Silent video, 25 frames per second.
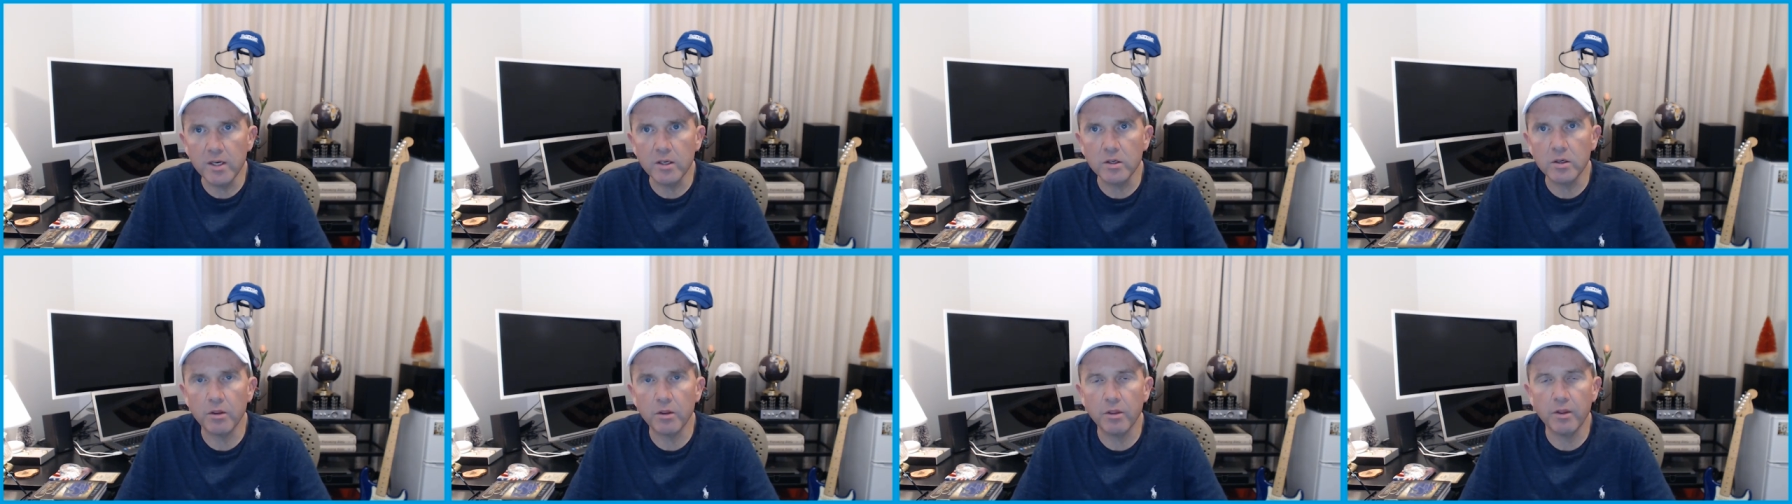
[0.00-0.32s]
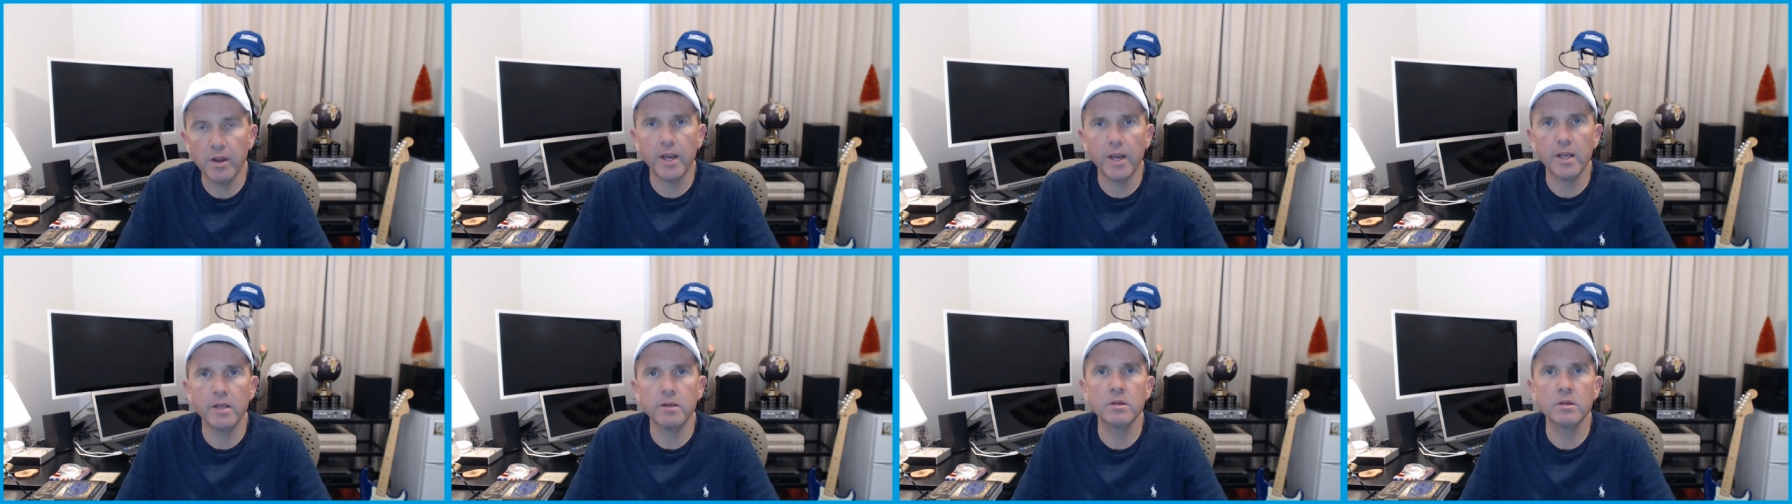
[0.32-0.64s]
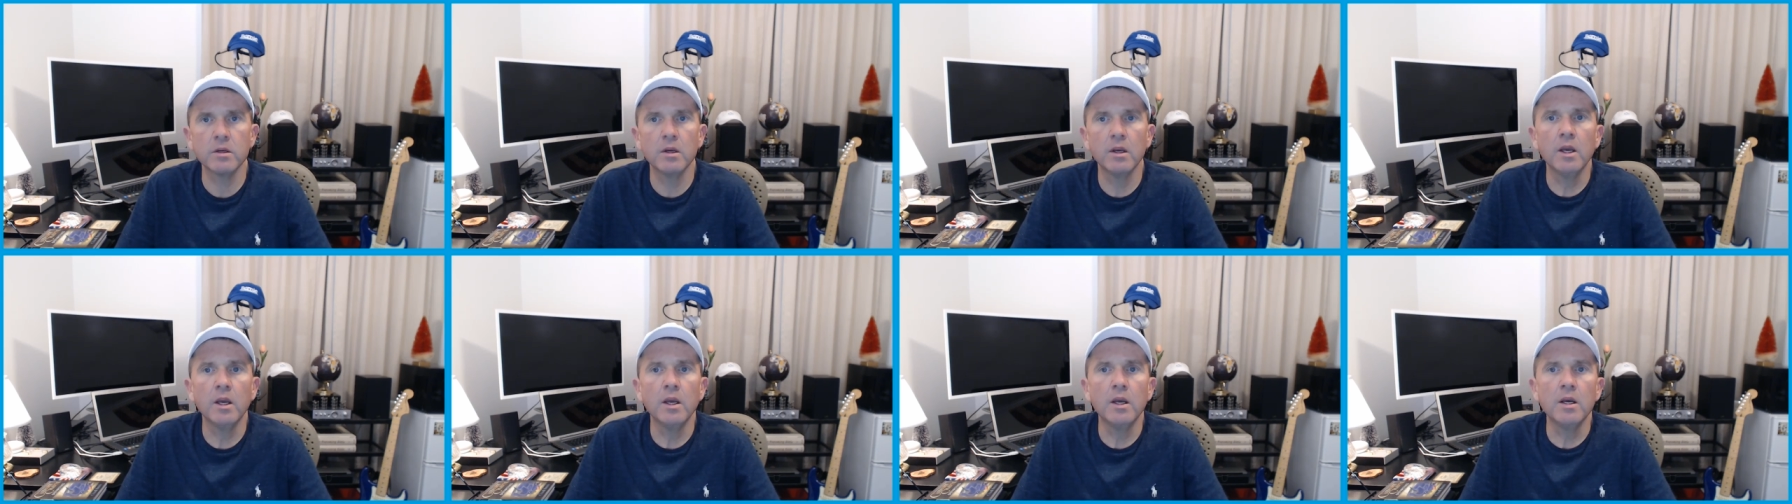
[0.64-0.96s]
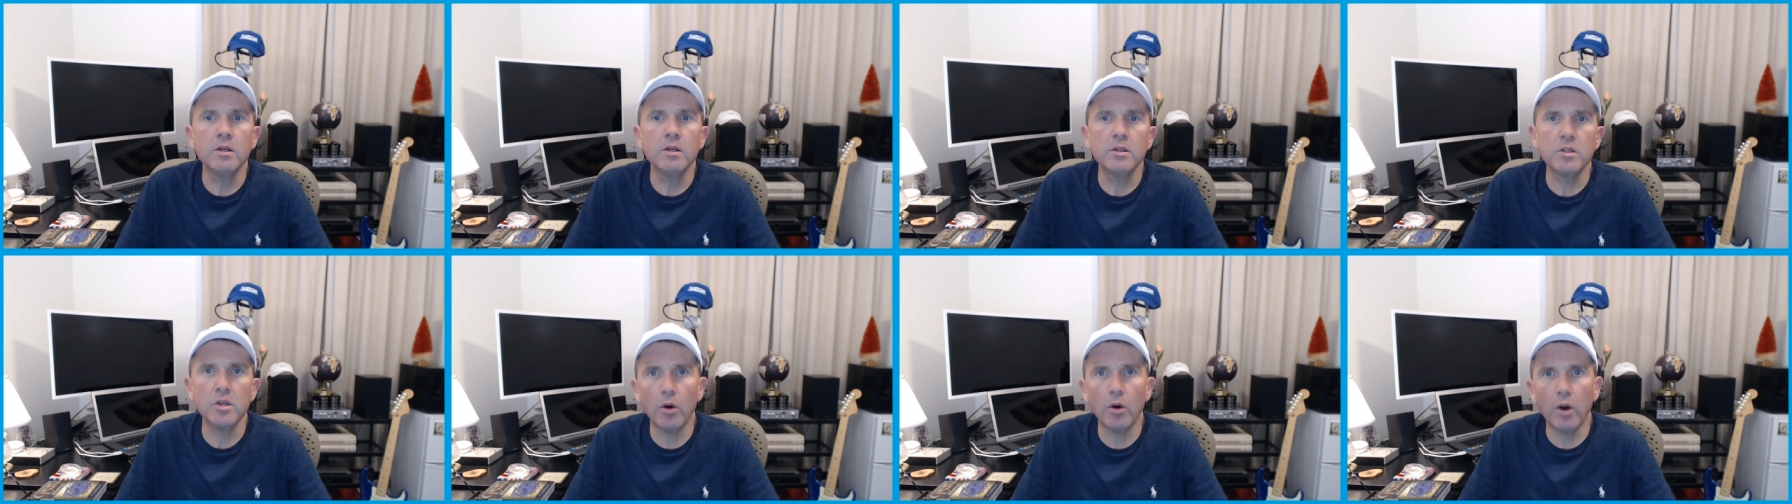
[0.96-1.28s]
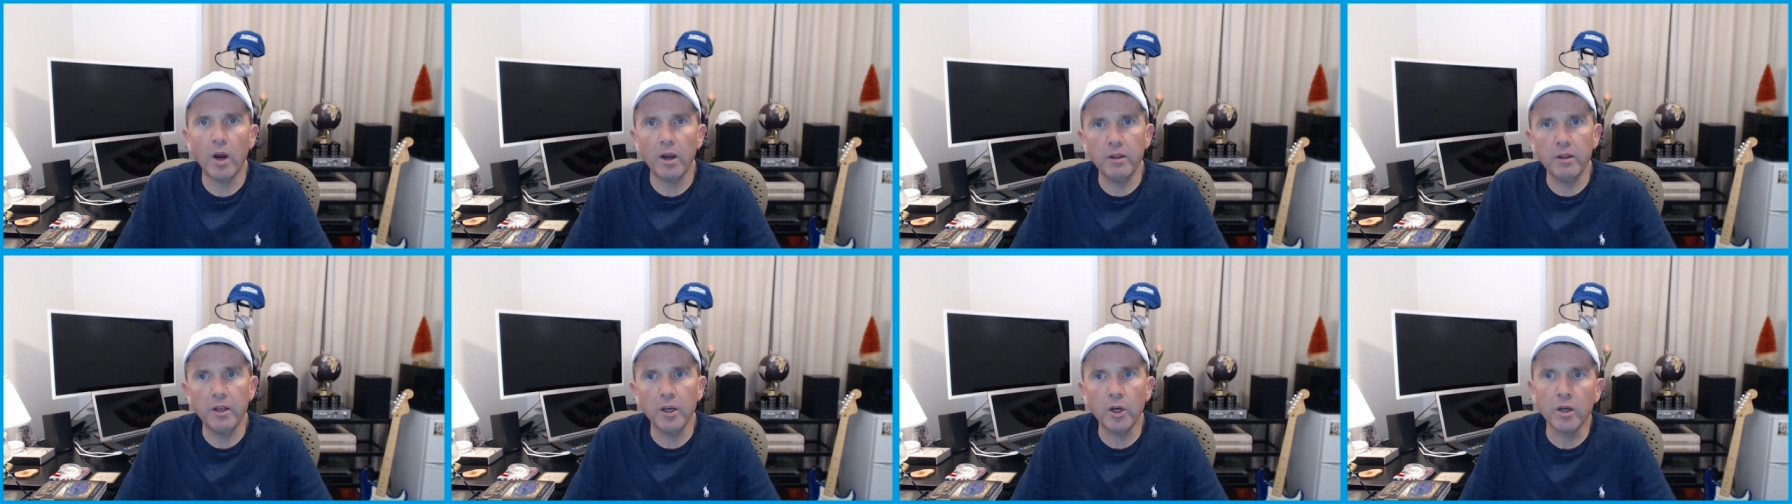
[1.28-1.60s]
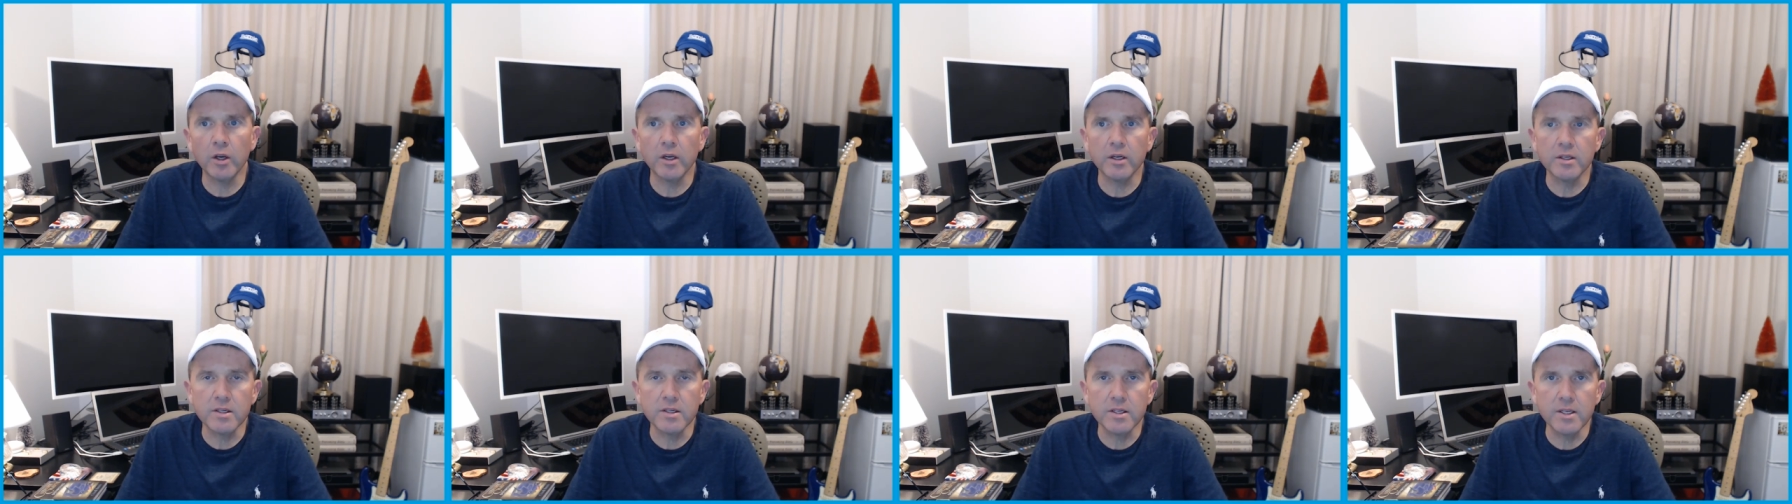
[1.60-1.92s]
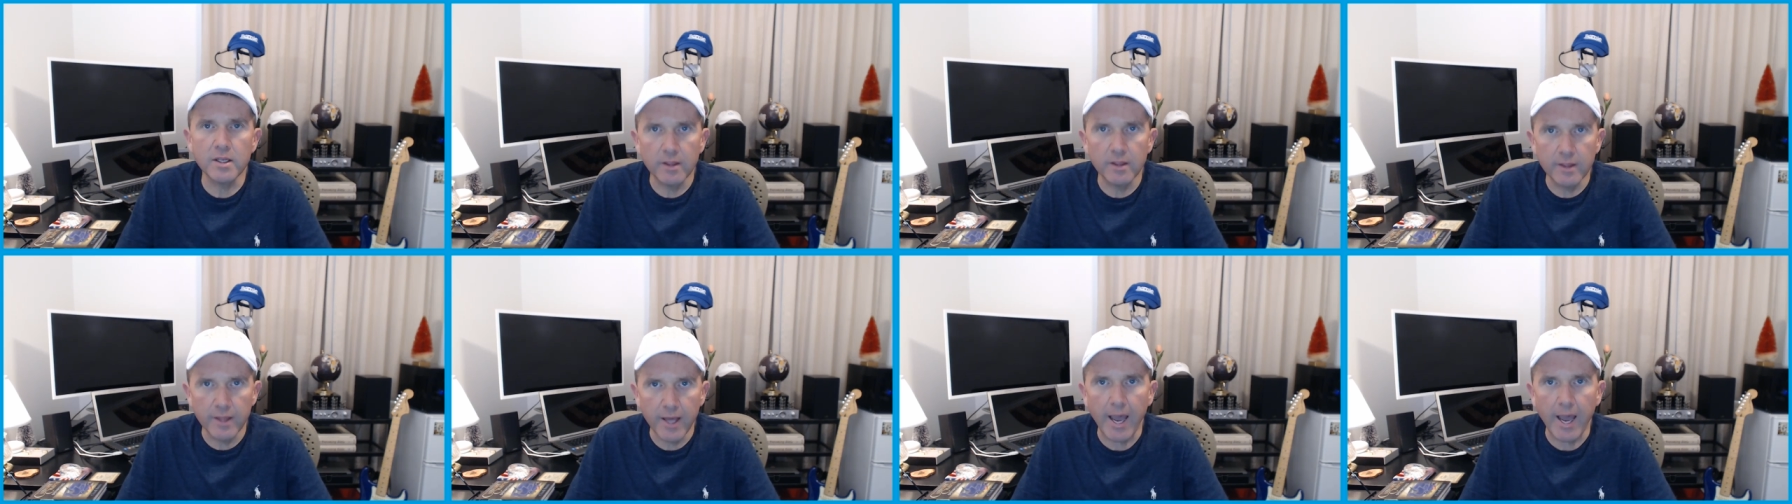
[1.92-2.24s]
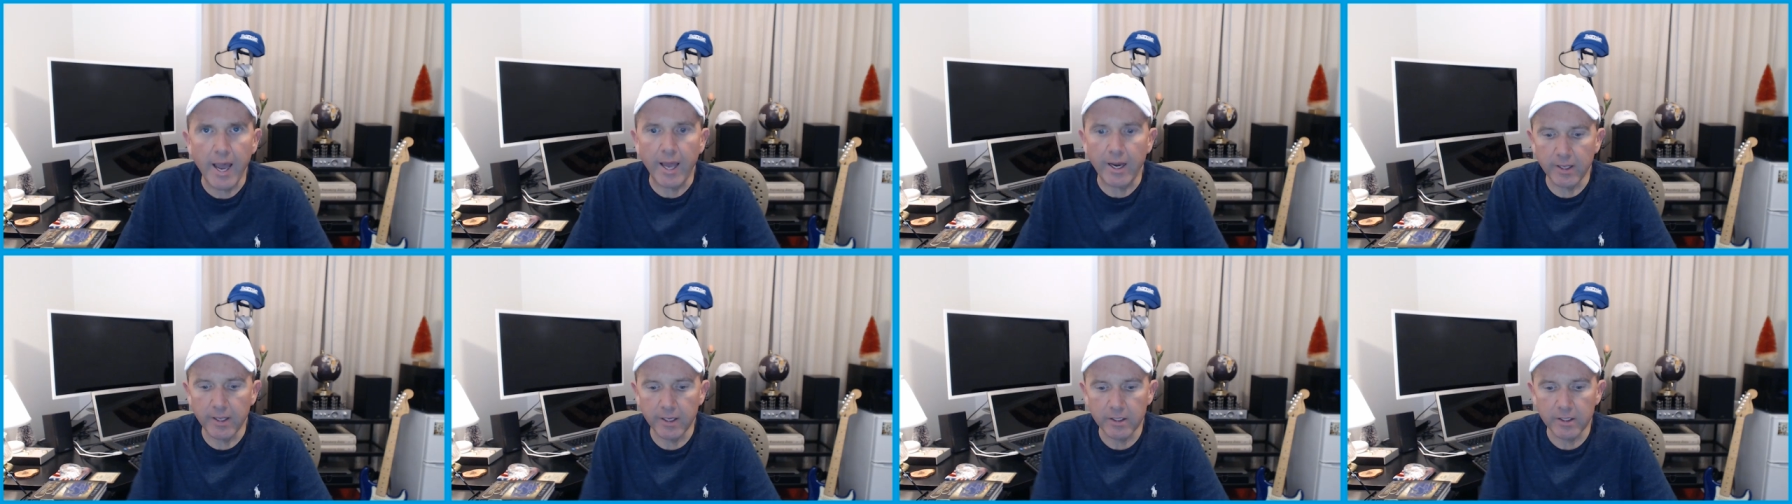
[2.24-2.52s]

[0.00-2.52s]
things. So I think you're going to see that.